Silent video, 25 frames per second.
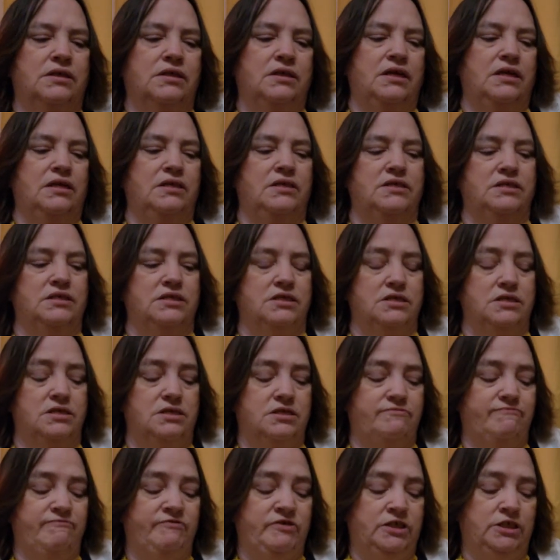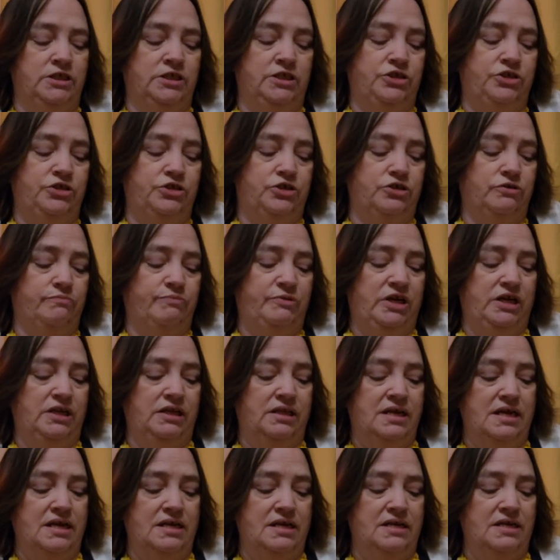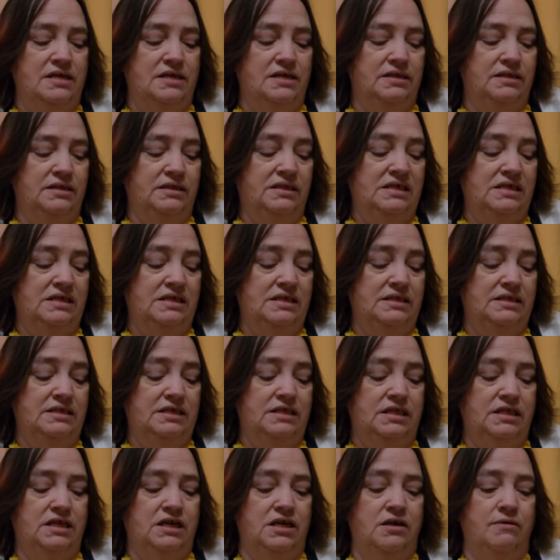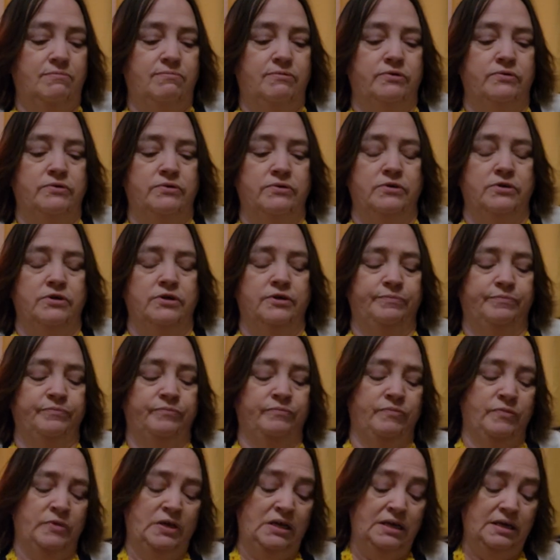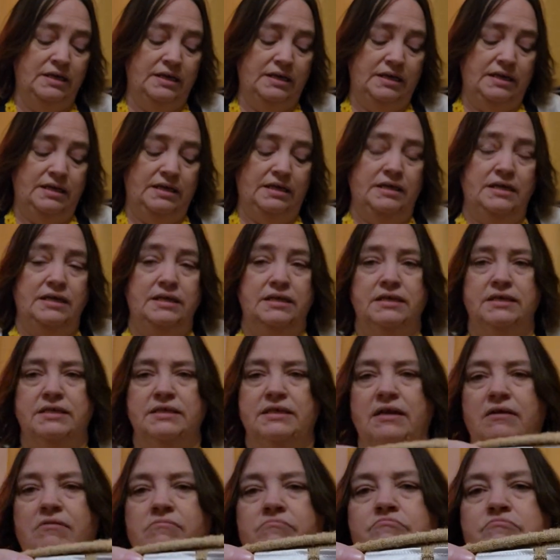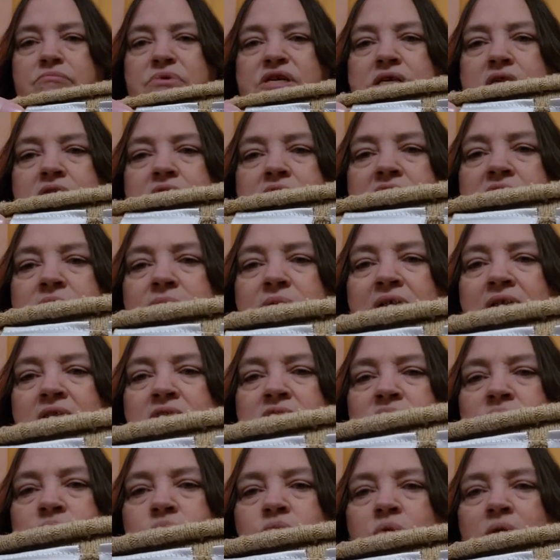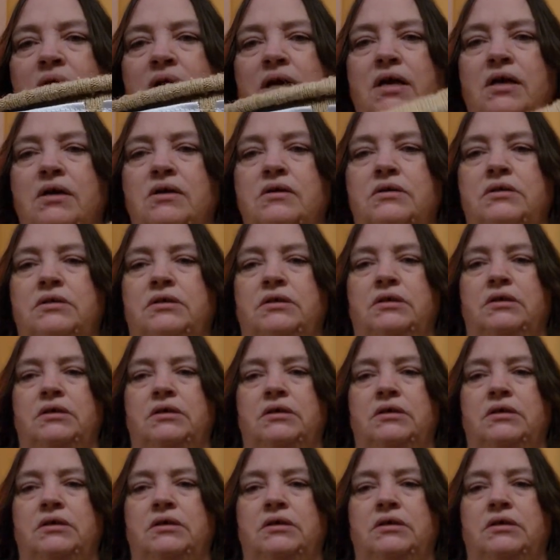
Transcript: And this is Villager by Liz Claiborne. It is a medium as well.